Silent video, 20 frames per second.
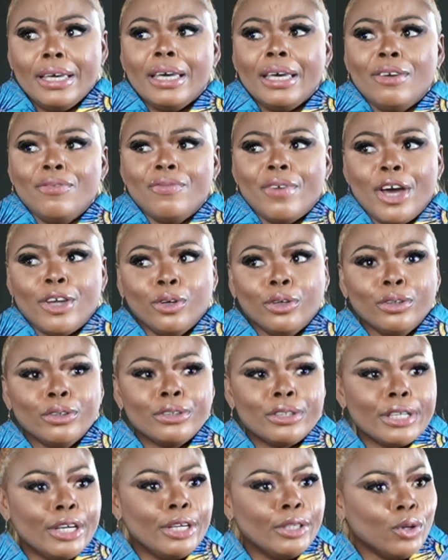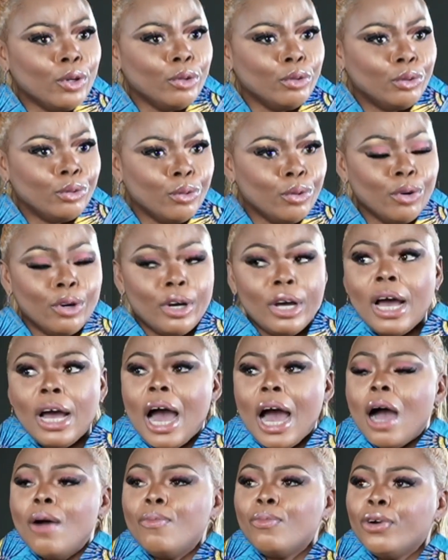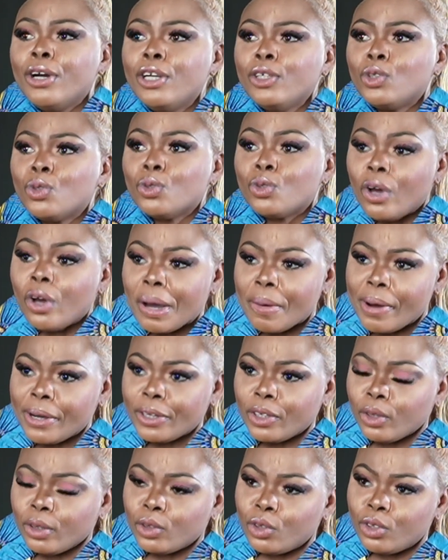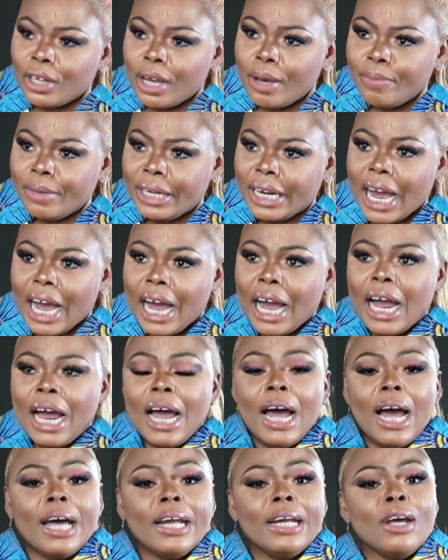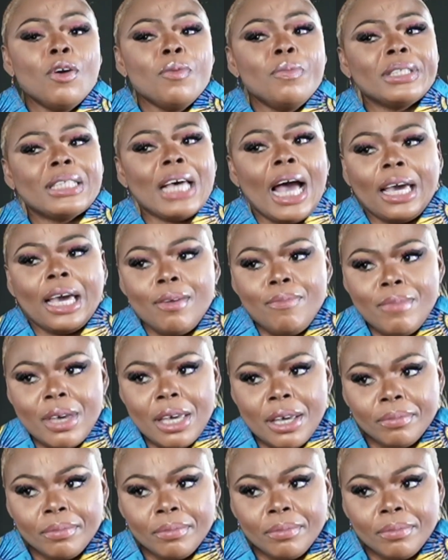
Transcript: if I don't say it on show, mm. I'm going to talk about it on social media. Mm. They will be sacking me.